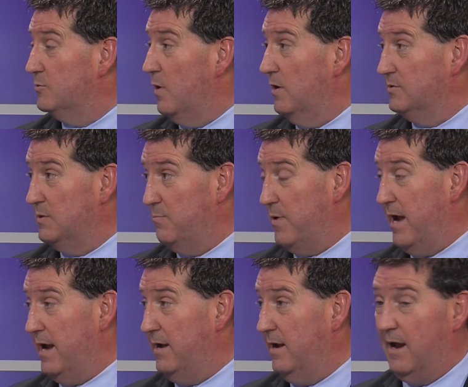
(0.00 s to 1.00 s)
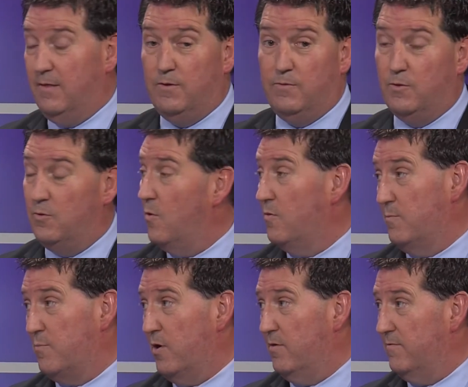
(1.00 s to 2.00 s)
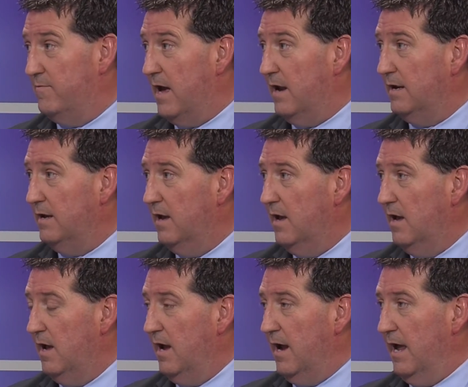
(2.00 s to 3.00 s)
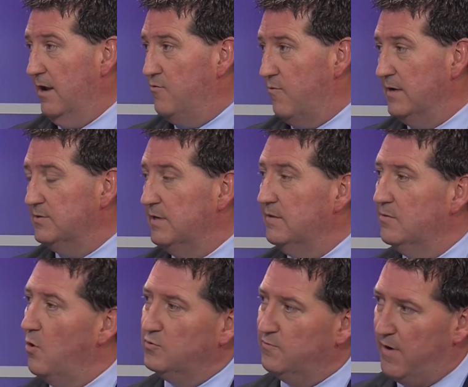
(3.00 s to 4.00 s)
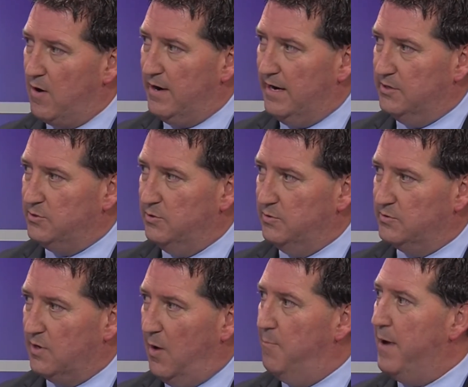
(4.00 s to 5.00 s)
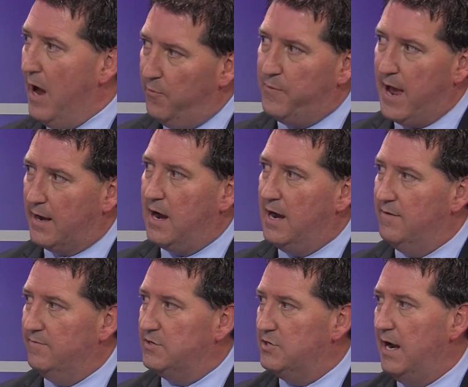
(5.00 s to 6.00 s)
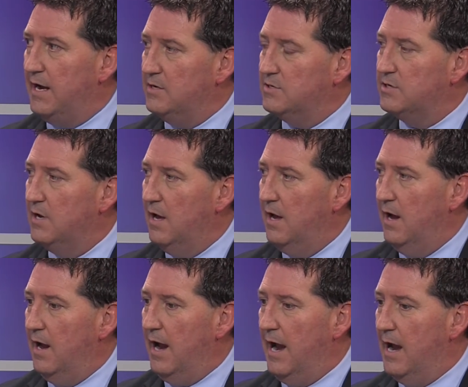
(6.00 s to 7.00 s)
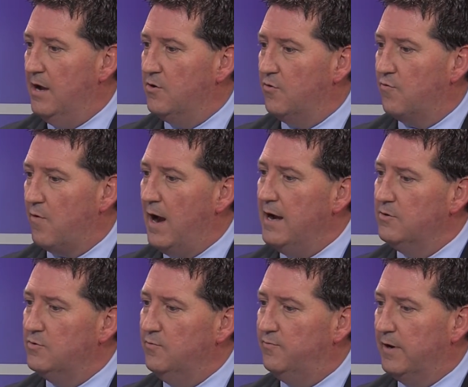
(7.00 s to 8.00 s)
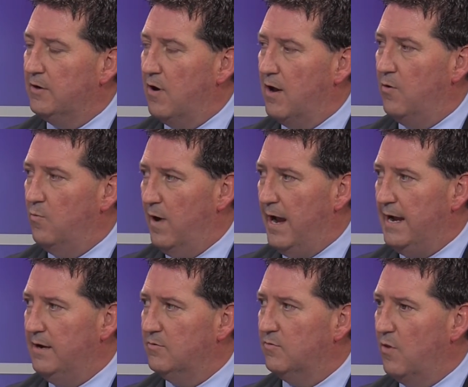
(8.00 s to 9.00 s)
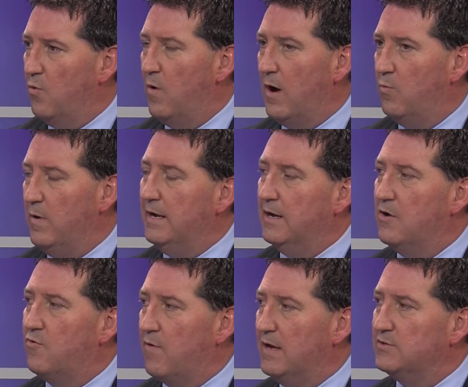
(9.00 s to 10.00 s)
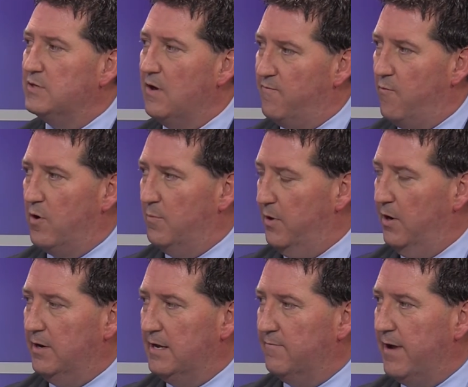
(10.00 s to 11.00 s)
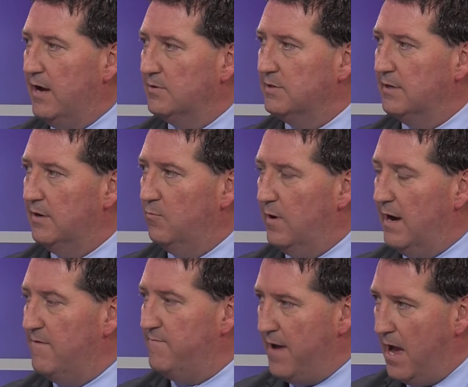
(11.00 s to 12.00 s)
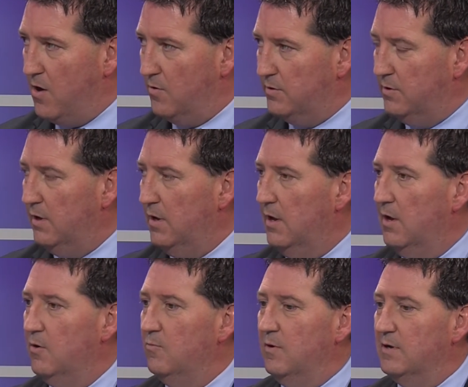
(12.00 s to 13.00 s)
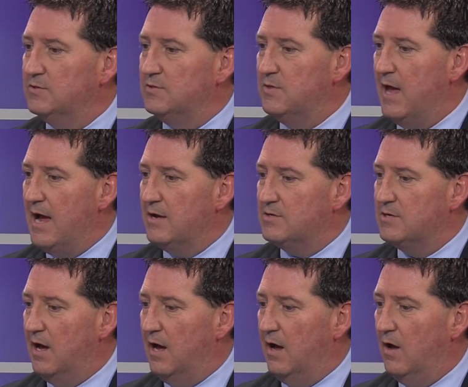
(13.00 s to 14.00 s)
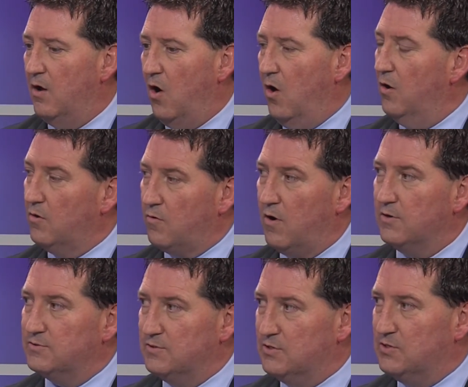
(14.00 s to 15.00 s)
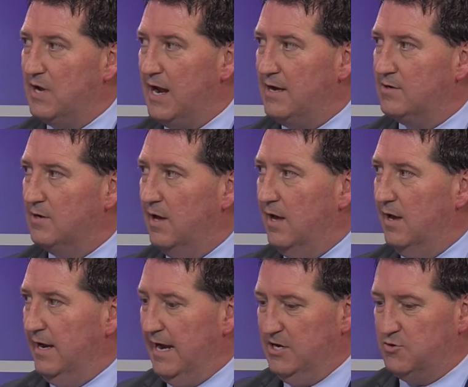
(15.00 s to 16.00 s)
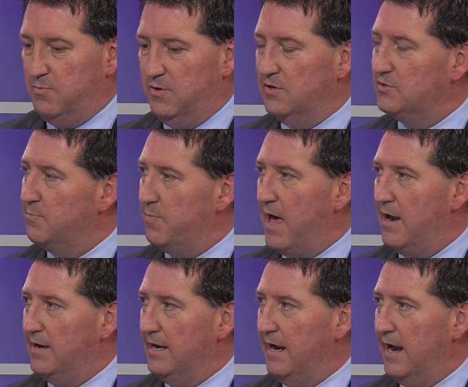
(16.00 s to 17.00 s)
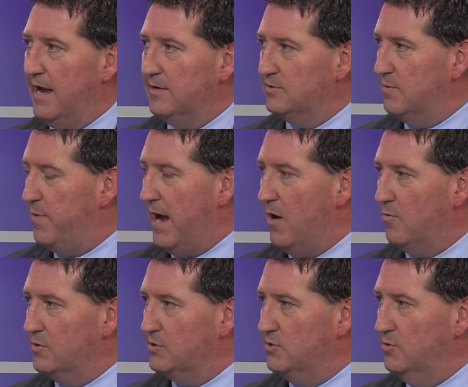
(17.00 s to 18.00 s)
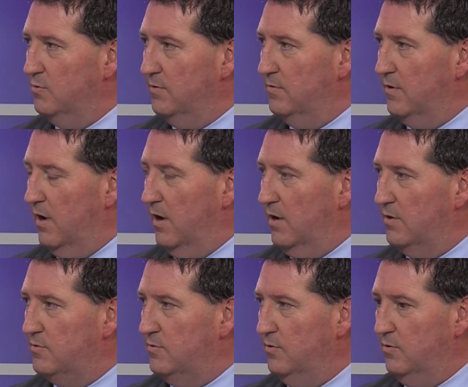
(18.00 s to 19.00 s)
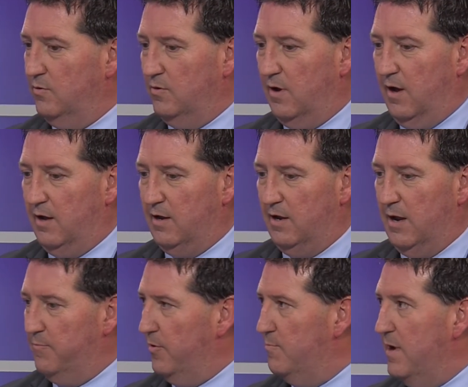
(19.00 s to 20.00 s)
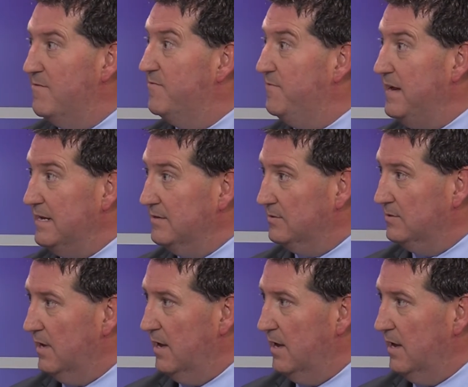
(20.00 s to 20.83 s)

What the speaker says: well as the Bay, and then the northern part of the Valley, addressing those very issues about that kind of a change and trying to figure out a way where we can address the affordability of housing. And what I found was that all across the state, each municipality has the powers to implement fees.